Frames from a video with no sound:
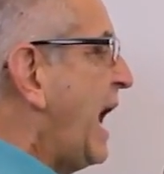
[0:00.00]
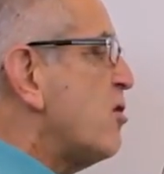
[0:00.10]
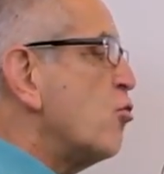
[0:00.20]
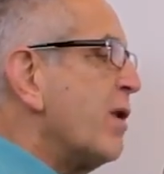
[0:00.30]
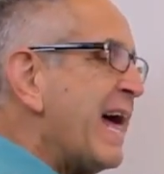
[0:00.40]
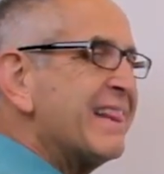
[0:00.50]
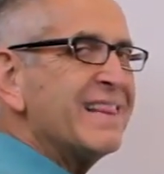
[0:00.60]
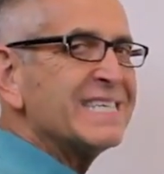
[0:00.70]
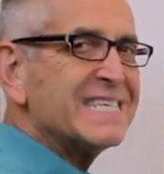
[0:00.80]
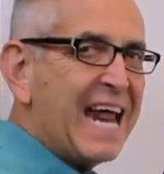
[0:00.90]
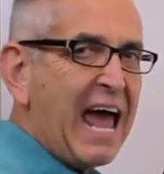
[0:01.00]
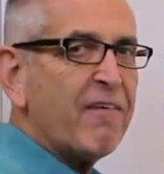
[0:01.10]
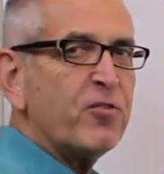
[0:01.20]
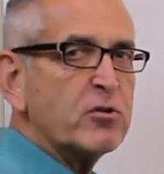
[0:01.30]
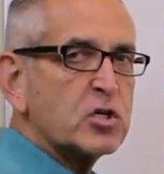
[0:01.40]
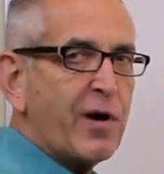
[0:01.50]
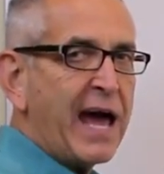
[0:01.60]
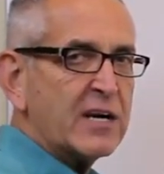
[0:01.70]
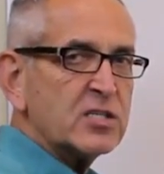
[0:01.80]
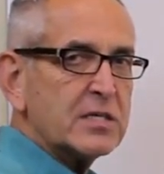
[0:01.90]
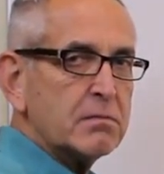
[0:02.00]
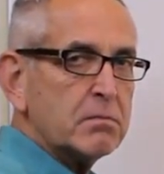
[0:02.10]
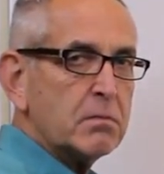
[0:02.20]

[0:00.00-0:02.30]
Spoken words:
and you let the staff do strategy.